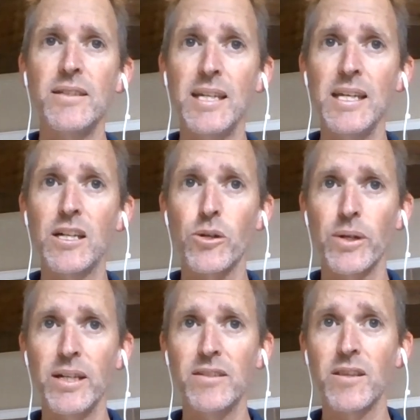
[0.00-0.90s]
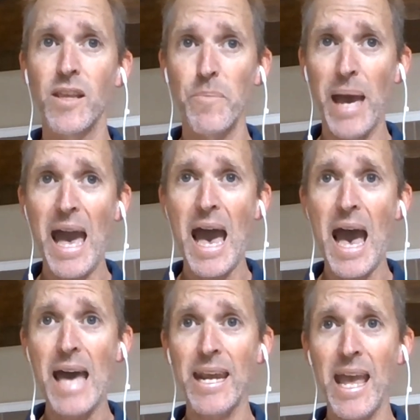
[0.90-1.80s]
decrease the
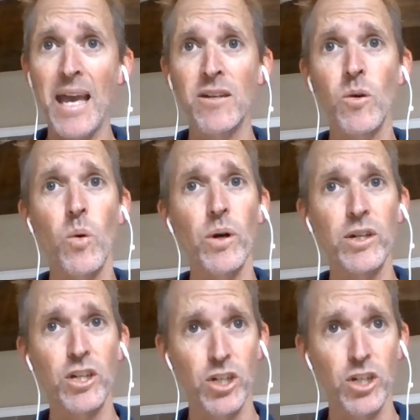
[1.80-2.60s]
pad and or